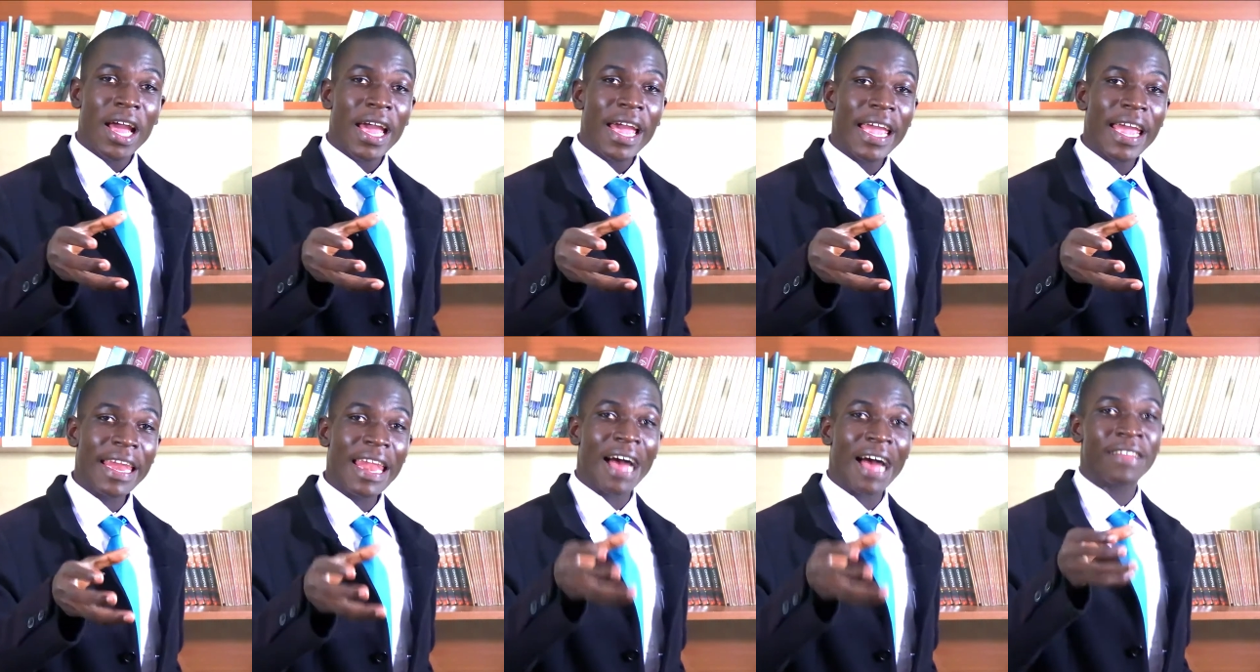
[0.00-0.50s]

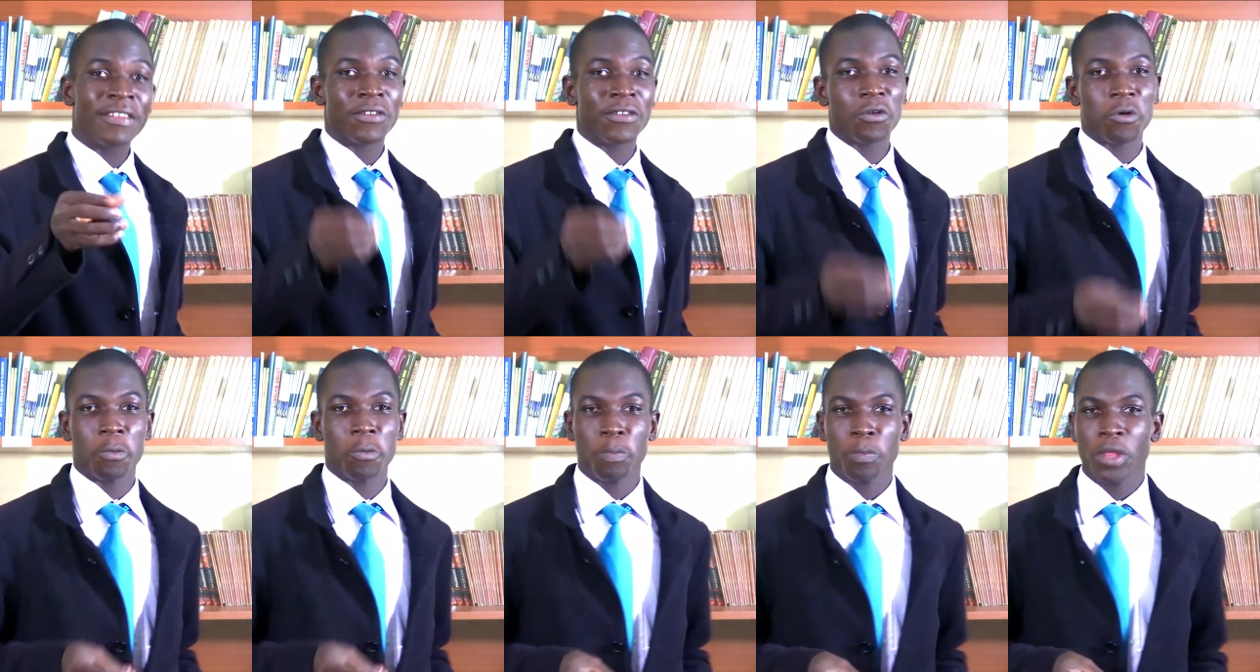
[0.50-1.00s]
he does
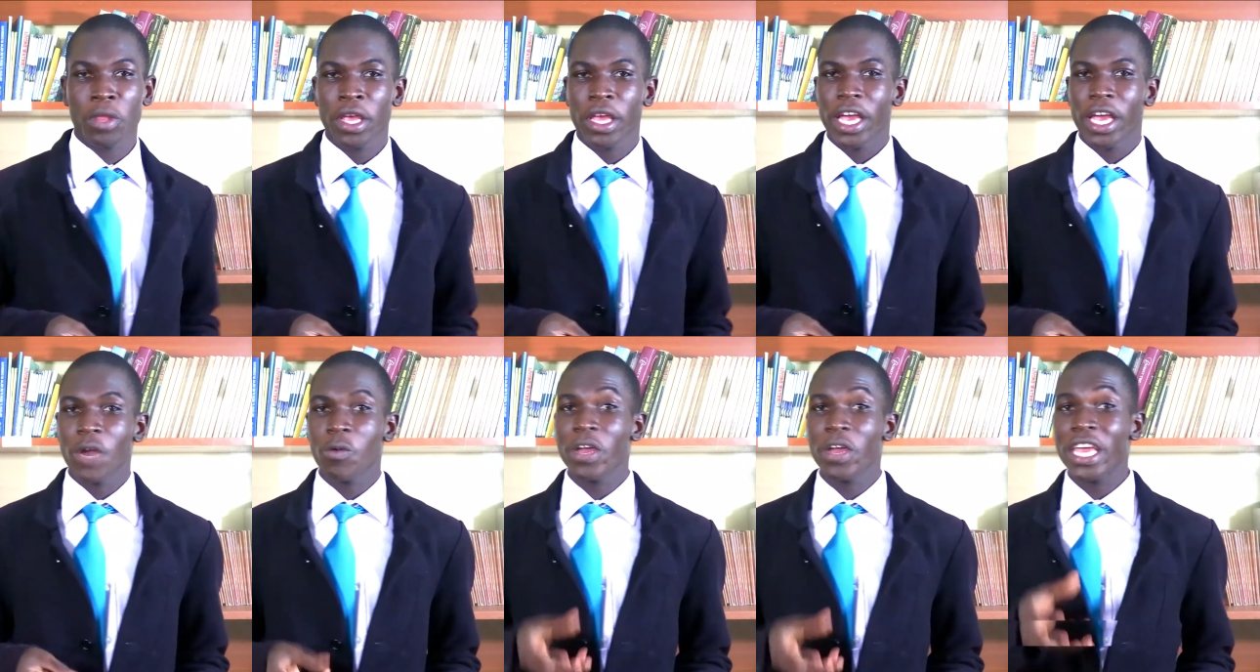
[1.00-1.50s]
so,
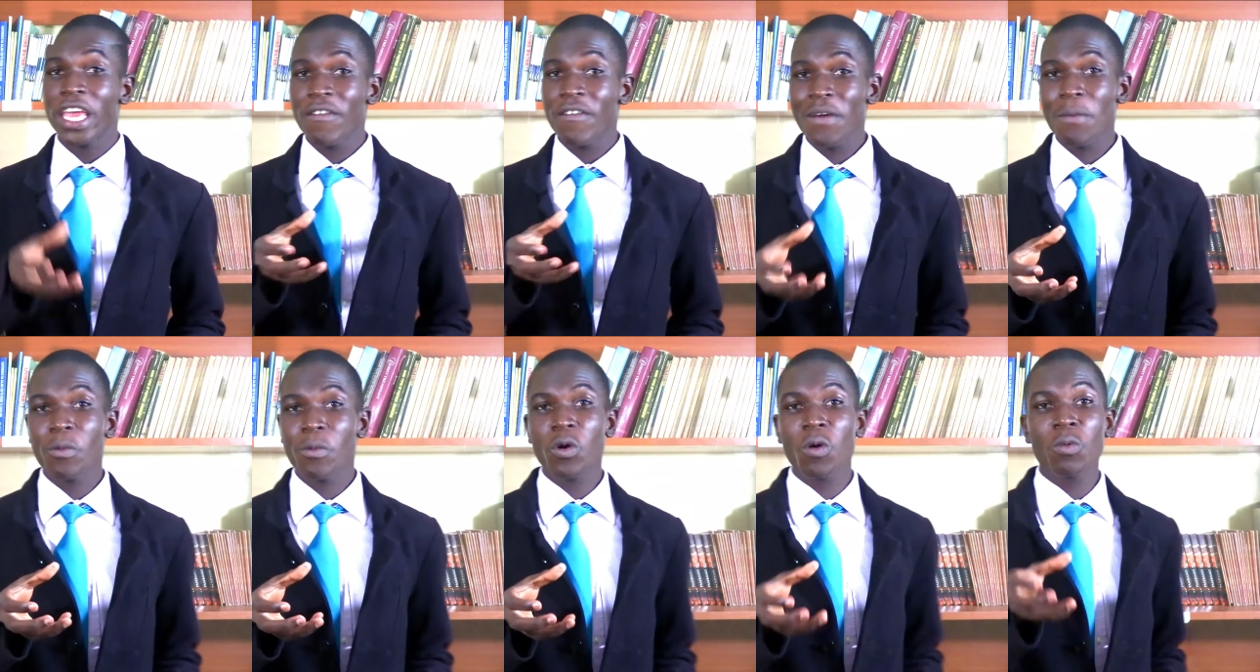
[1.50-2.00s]
and we give
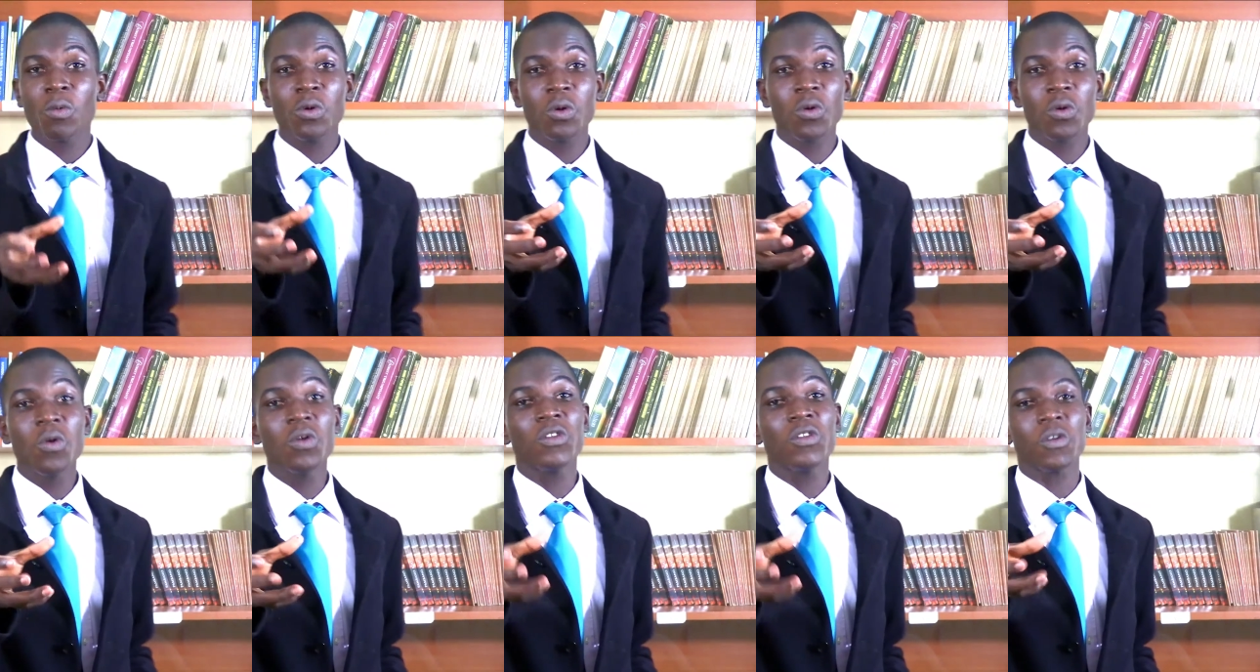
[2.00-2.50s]
him room to
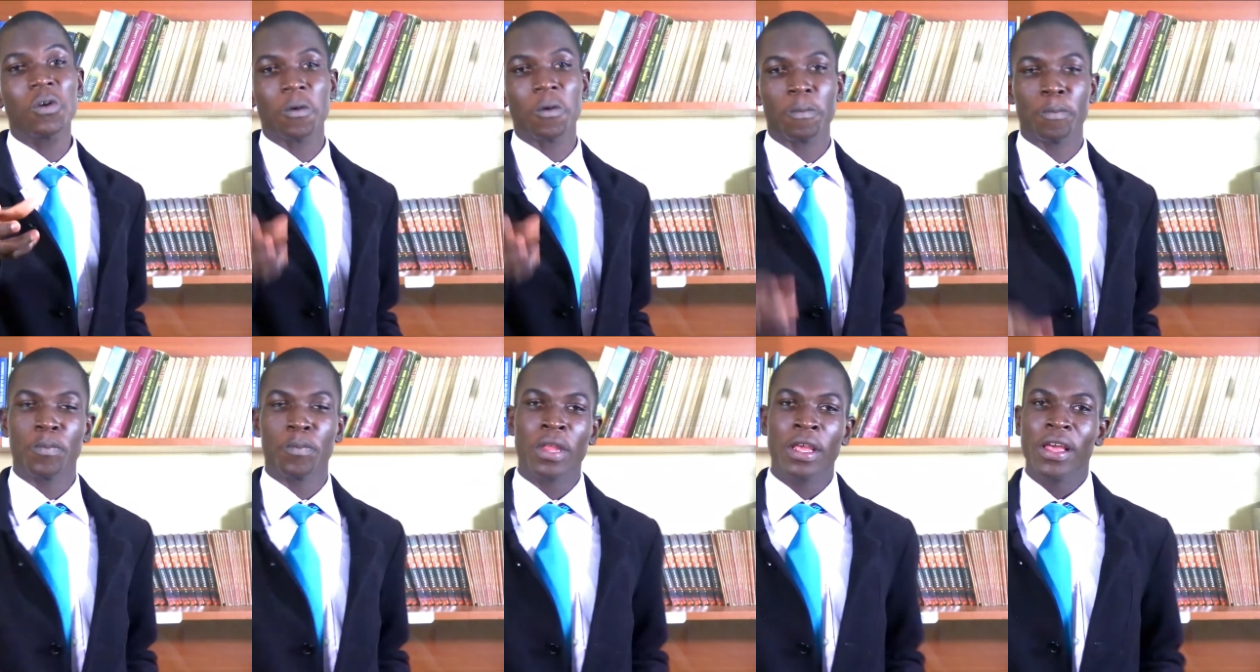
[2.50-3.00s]
do so,